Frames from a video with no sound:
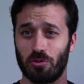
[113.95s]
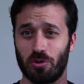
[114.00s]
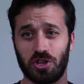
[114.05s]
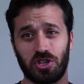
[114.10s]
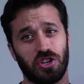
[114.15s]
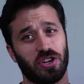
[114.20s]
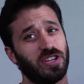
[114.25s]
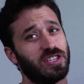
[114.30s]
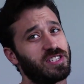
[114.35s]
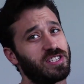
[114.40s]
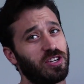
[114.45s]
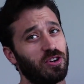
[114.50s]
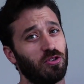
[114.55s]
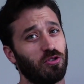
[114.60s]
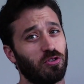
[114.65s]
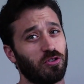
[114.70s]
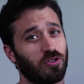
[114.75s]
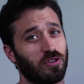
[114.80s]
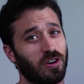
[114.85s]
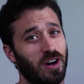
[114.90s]
which you can still
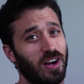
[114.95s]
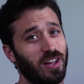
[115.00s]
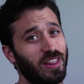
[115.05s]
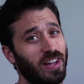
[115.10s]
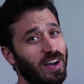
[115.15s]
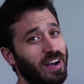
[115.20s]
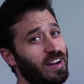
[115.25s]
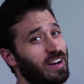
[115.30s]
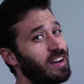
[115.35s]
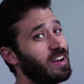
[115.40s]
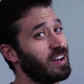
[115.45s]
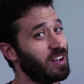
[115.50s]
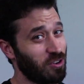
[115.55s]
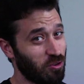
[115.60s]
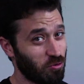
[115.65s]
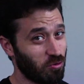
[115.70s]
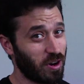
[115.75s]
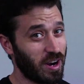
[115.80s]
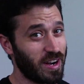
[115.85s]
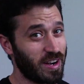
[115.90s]
order online
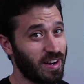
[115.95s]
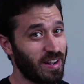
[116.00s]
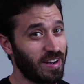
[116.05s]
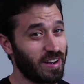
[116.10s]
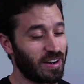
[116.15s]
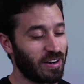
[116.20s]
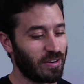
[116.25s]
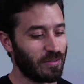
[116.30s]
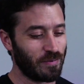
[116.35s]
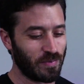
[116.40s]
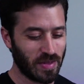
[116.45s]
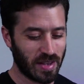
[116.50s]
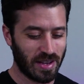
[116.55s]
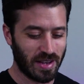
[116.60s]
right now.